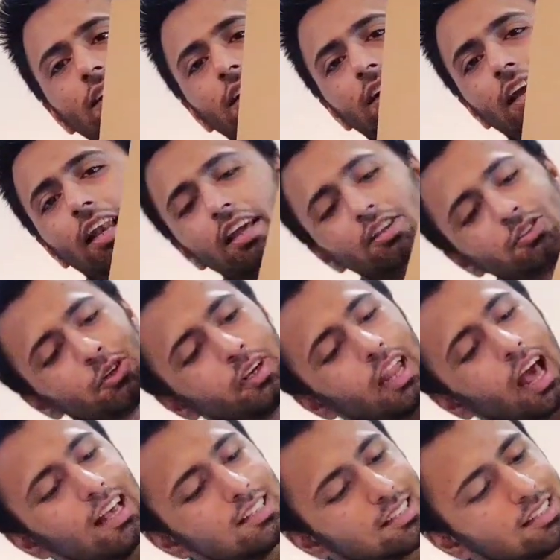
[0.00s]
detailing. So it
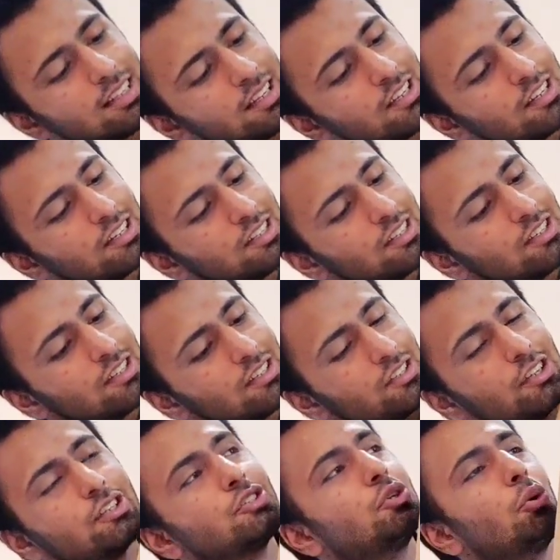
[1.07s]
has
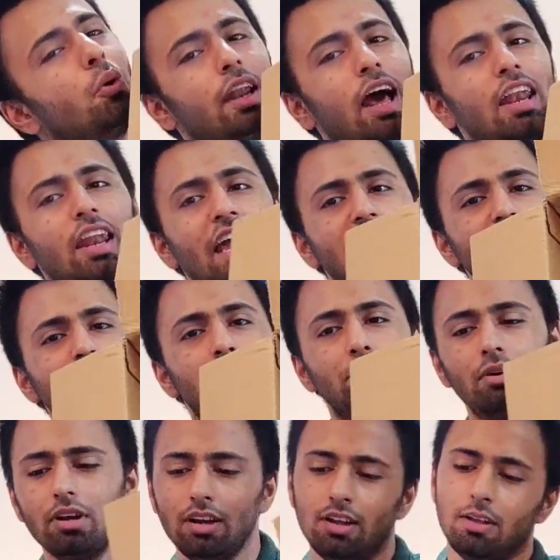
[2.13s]
just do it and Nike
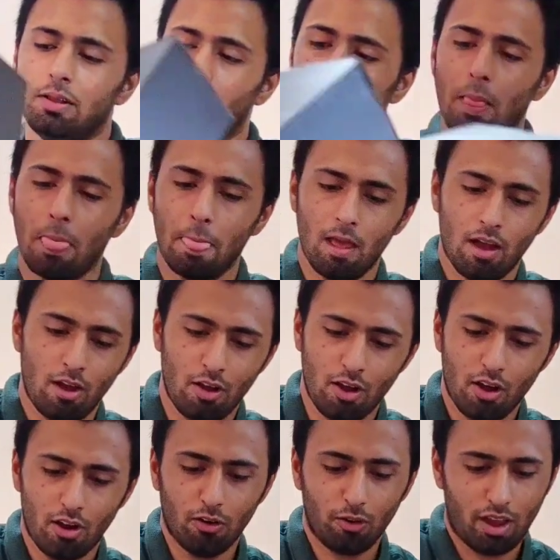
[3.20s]
symbol.
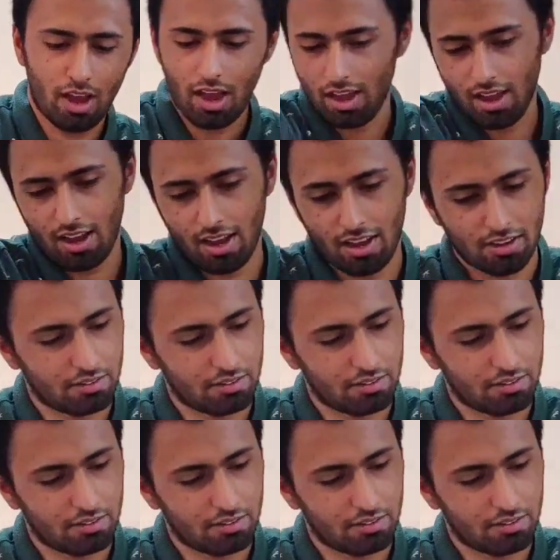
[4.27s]
Okay,